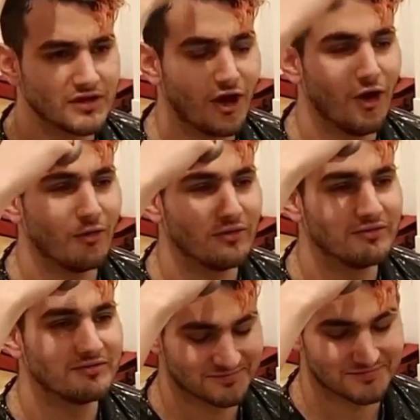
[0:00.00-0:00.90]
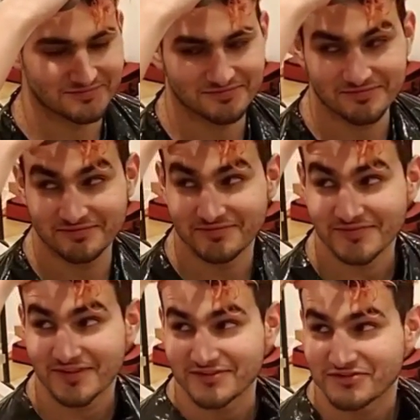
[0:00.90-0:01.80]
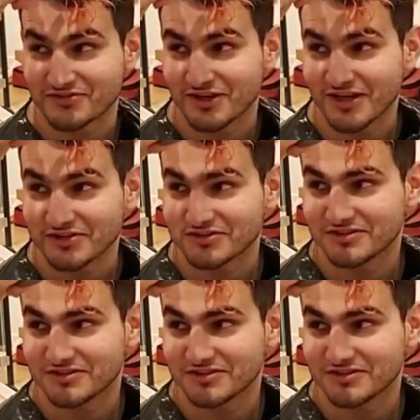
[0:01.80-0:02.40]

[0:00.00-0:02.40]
Oh. Because it's trash.